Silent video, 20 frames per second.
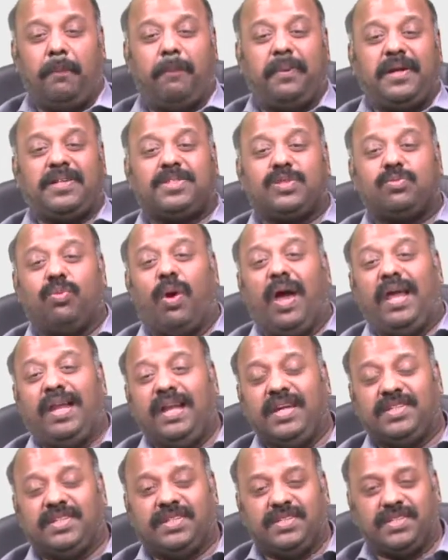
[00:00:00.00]
press
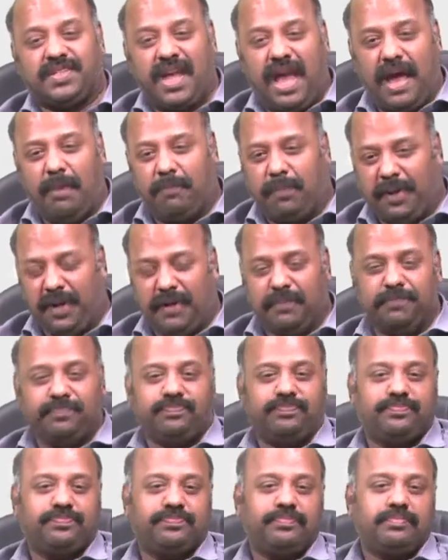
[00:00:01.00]
violations happening
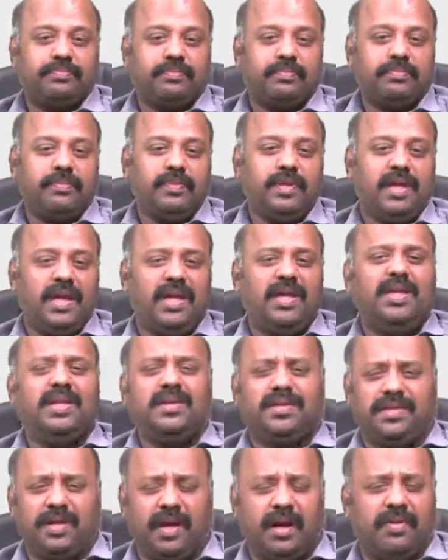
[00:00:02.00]
in
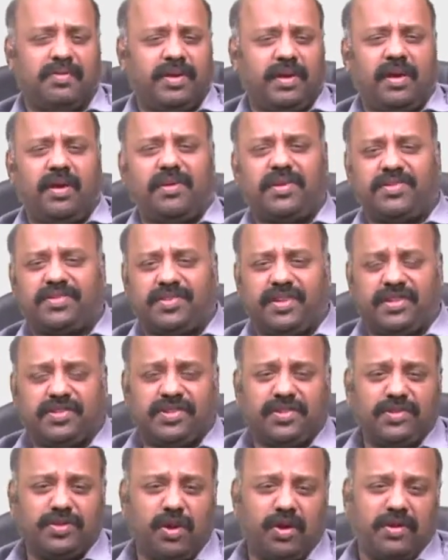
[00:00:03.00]
India. There are
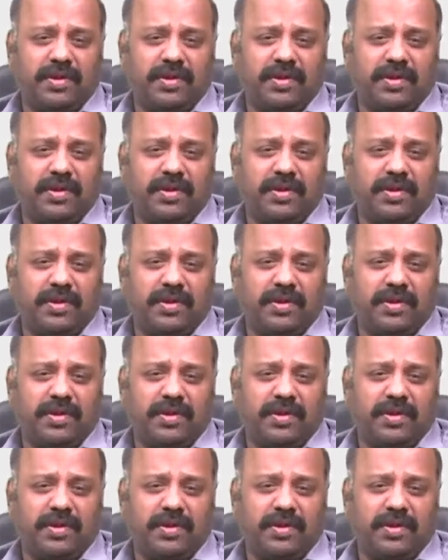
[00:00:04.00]
restrictions on